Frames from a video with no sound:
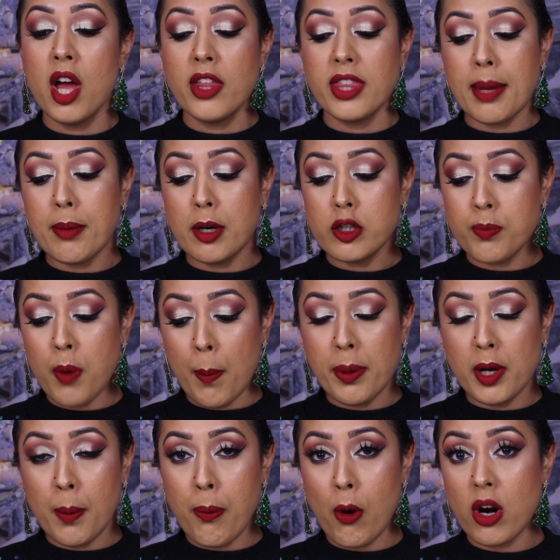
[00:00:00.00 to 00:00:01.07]
their most
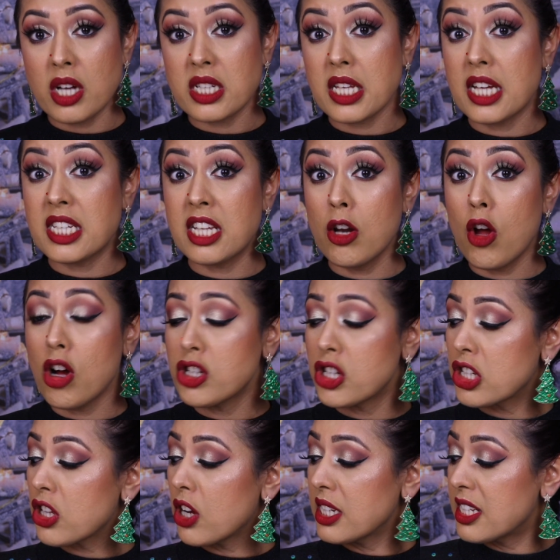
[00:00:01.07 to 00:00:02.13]
popular products as larger
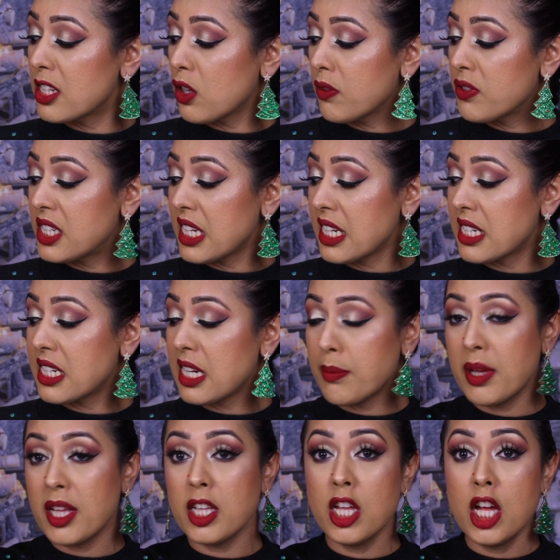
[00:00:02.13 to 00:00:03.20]
sizes of 60
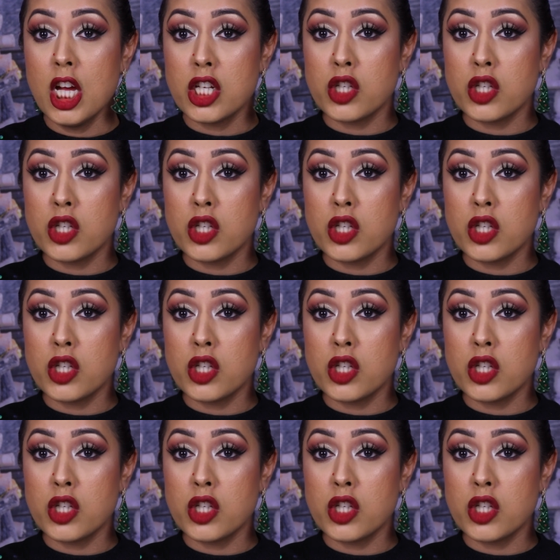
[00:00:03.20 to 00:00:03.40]
mil.